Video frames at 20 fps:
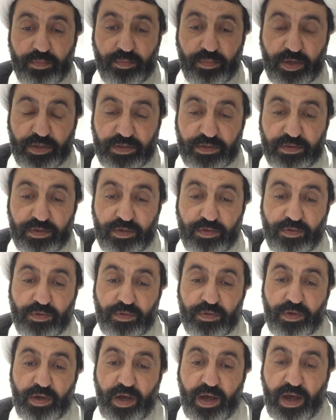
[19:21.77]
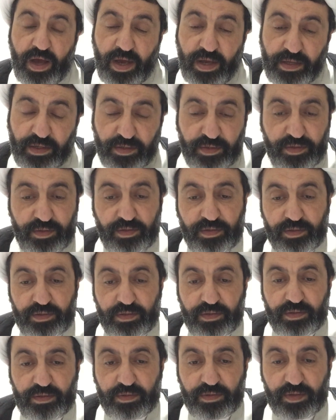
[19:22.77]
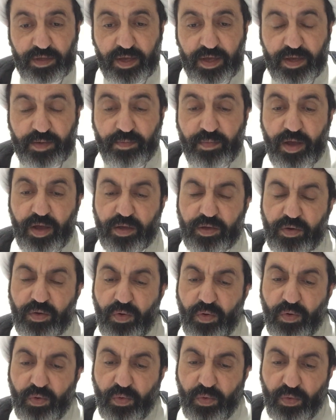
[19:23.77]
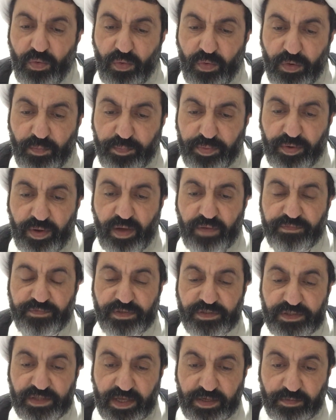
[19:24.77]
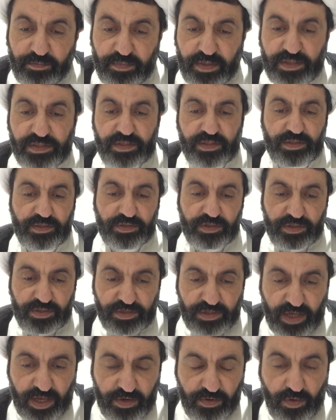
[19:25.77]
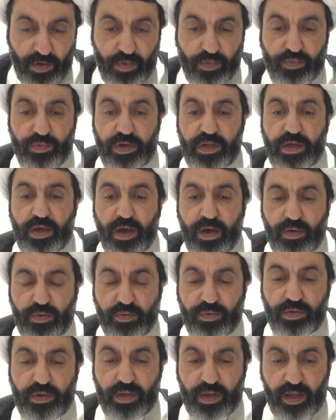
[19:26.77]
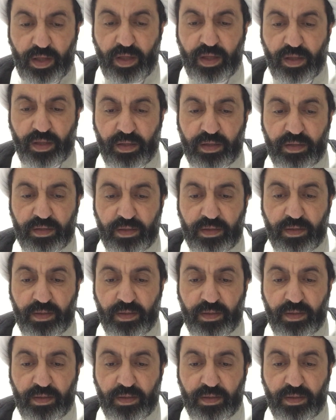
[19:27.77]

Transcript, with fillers: But I think among all prophets and messengers and awliyaullah,